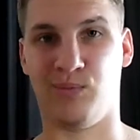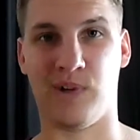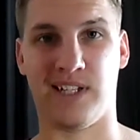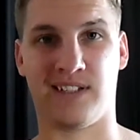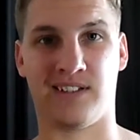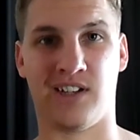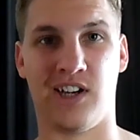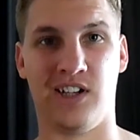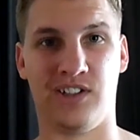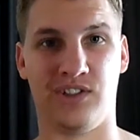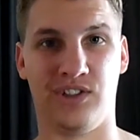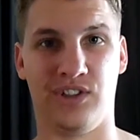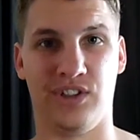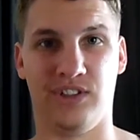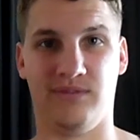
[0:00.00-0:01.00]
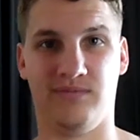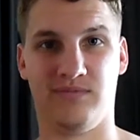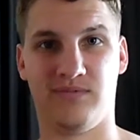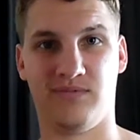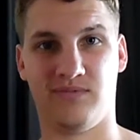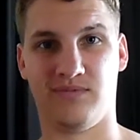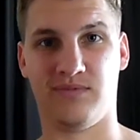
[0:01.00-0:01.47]
West Coast, you
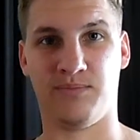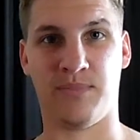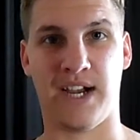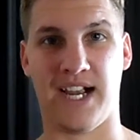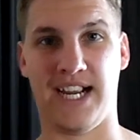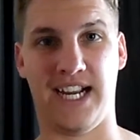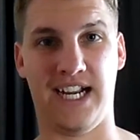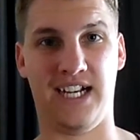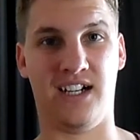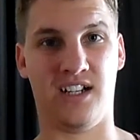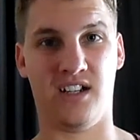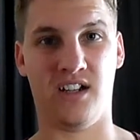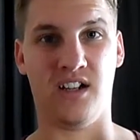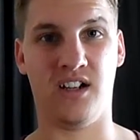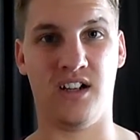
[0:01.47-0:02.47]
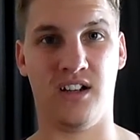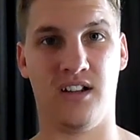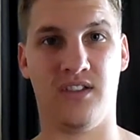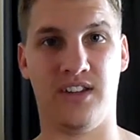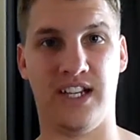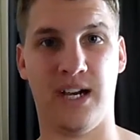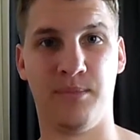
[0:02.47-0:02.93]
paid
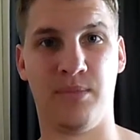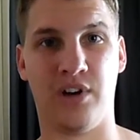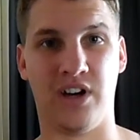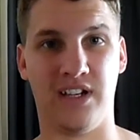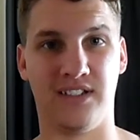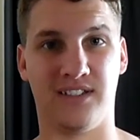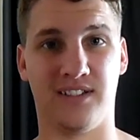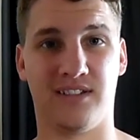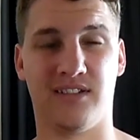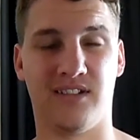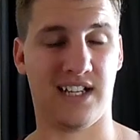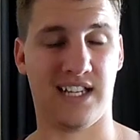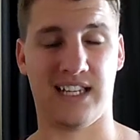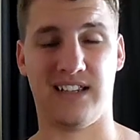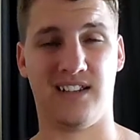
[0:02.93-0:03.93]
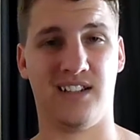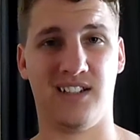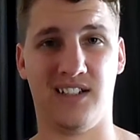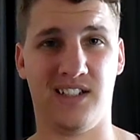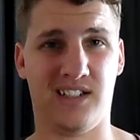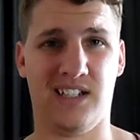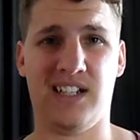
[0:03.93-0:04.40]
the umpires. like,
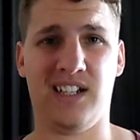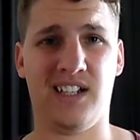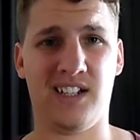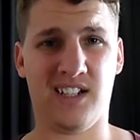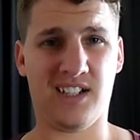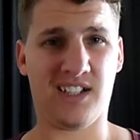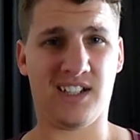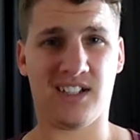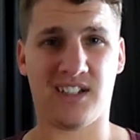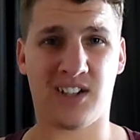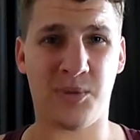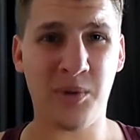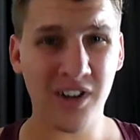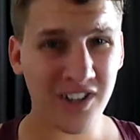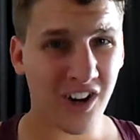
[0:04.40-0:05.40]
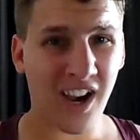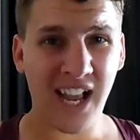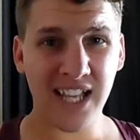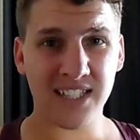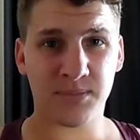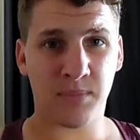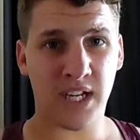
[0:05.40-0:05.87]
come on,
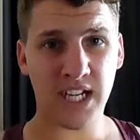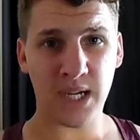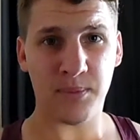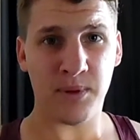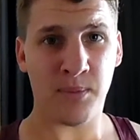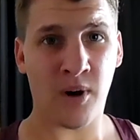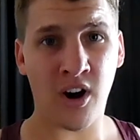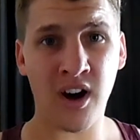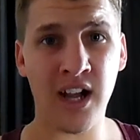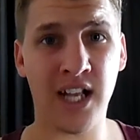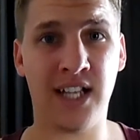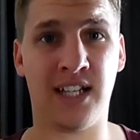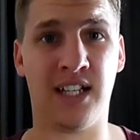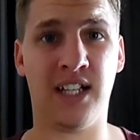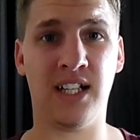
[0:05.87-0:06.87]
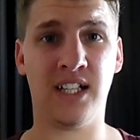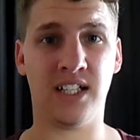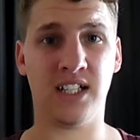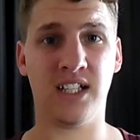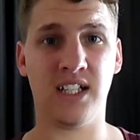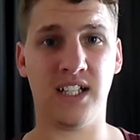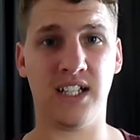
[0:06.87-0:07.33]
guys, make up your mind.
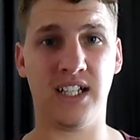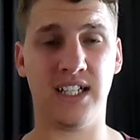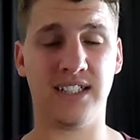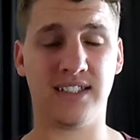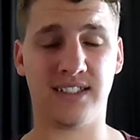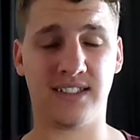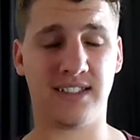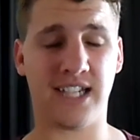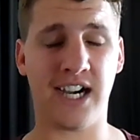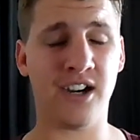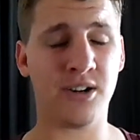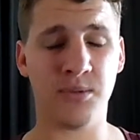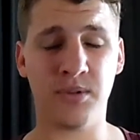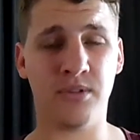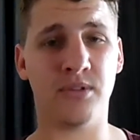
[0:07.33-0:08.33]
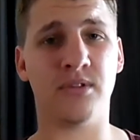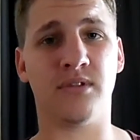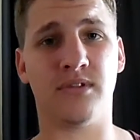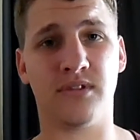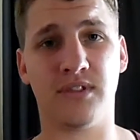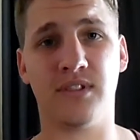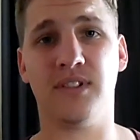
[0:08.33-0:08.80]
It's
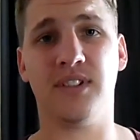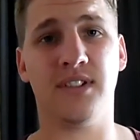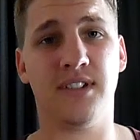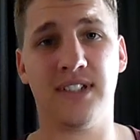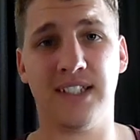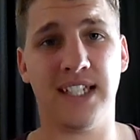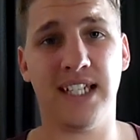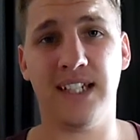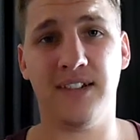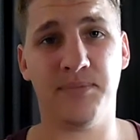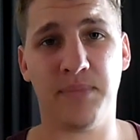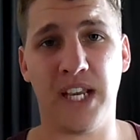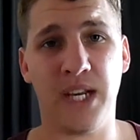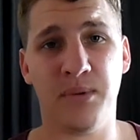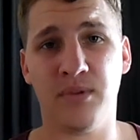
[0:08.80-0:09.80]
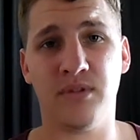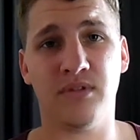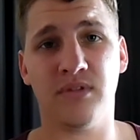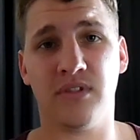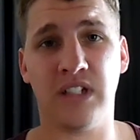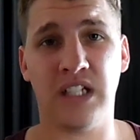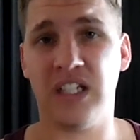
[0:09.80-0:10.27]
terrible to see
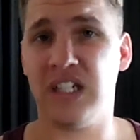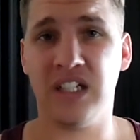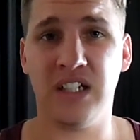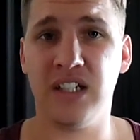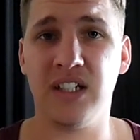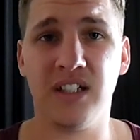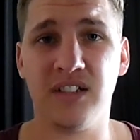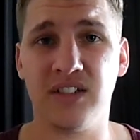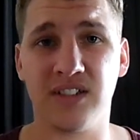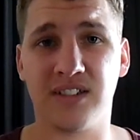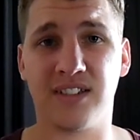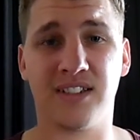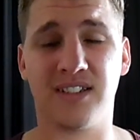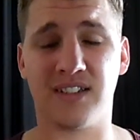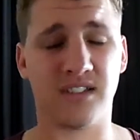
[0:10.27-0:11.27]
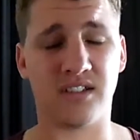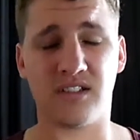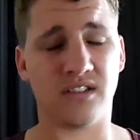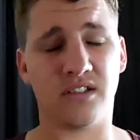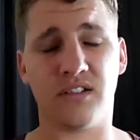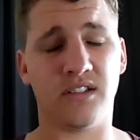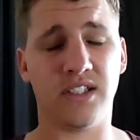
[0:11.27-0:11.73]
people just,
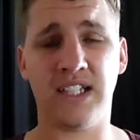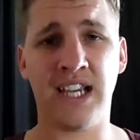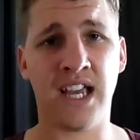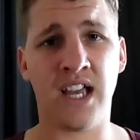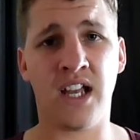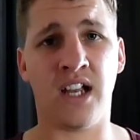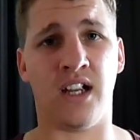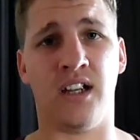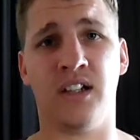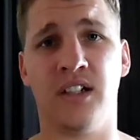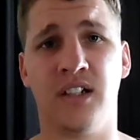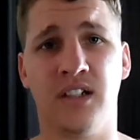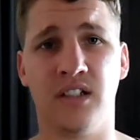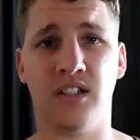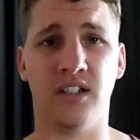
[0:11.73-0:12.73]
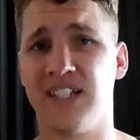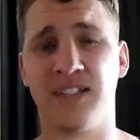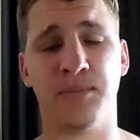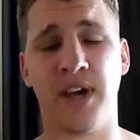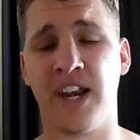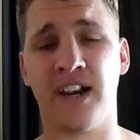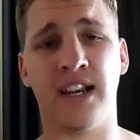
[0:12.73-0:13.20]
yeah,
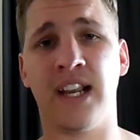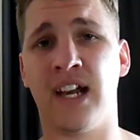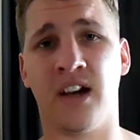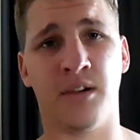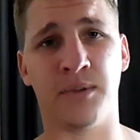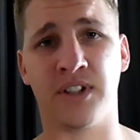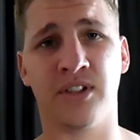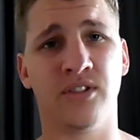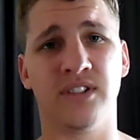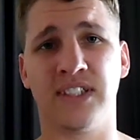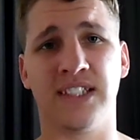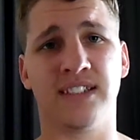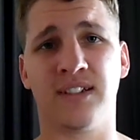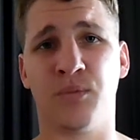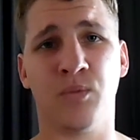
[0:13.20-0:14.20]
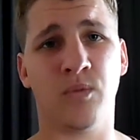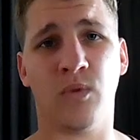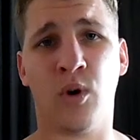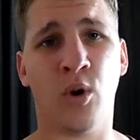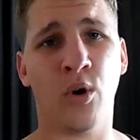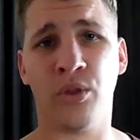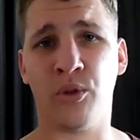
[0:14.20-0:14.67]
doesn't matter now because it's a
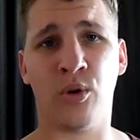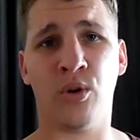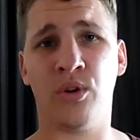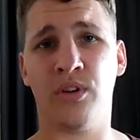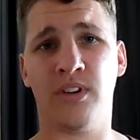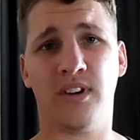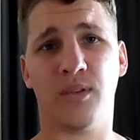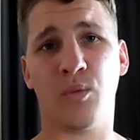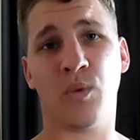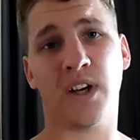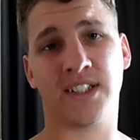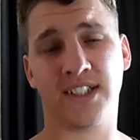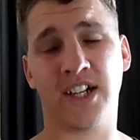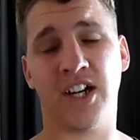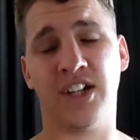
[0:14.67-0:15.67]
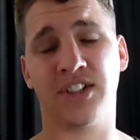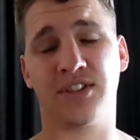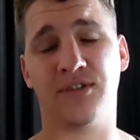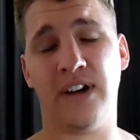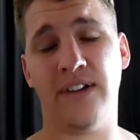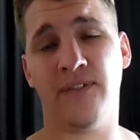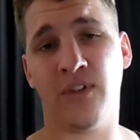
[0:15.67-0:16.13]
Hawthorne West
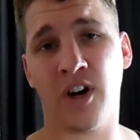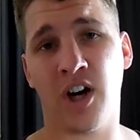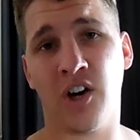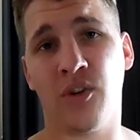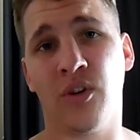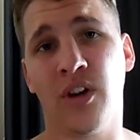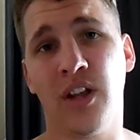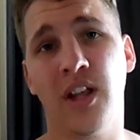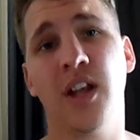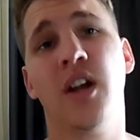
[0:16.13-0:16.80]
Coast grand final,